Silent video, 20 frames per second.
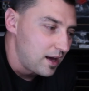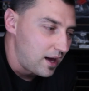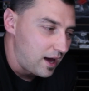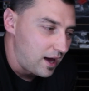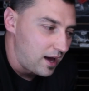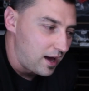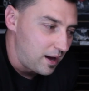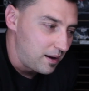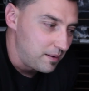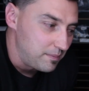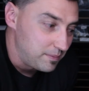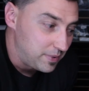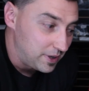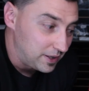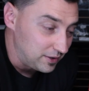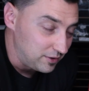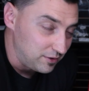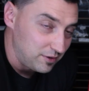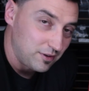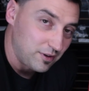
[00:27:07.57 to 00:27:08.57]

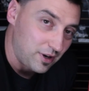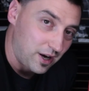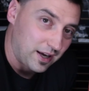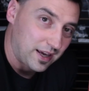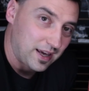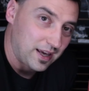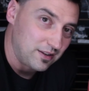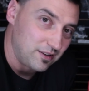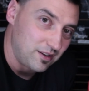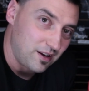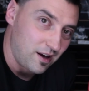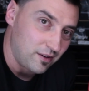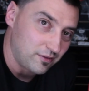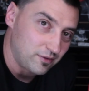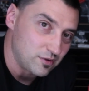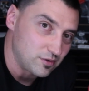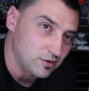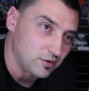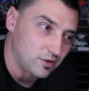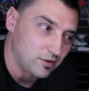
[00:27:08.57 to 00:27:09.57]
But you have
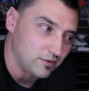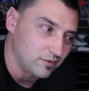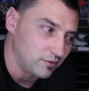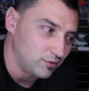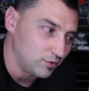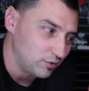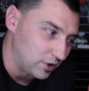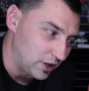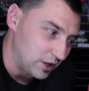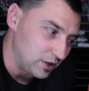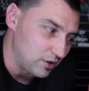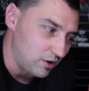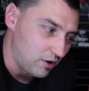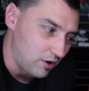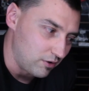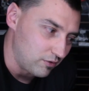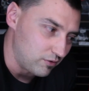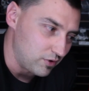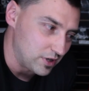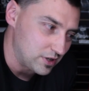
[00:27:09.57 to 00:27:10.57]
to sort of do it at your
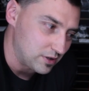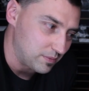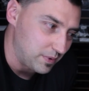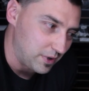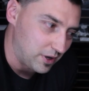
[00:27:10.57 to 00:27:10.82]
own risk,